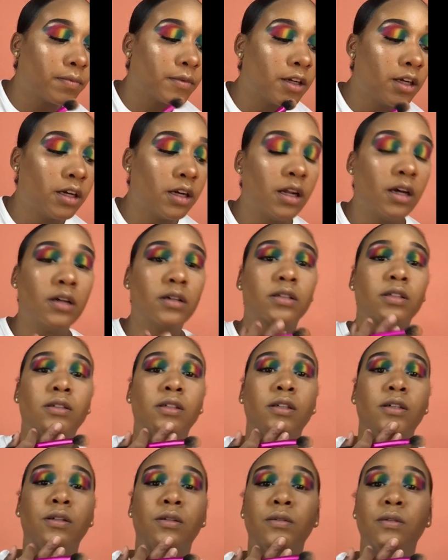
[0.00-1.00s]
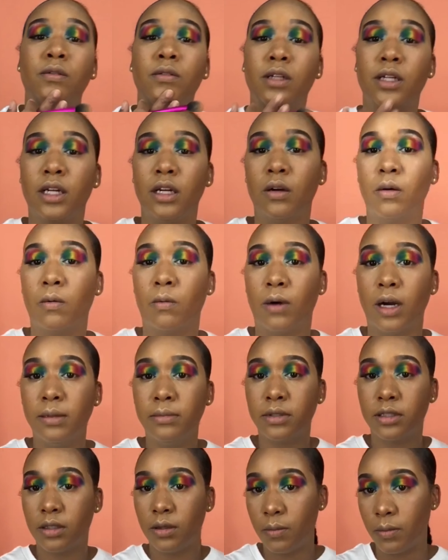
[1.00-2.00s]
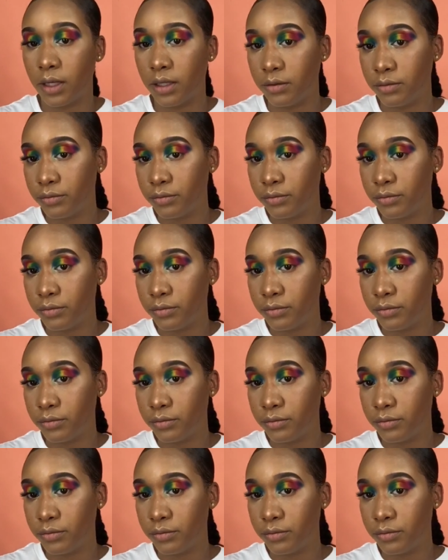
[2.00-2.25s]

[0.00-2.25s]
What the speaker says: gloss on. It wipes it away.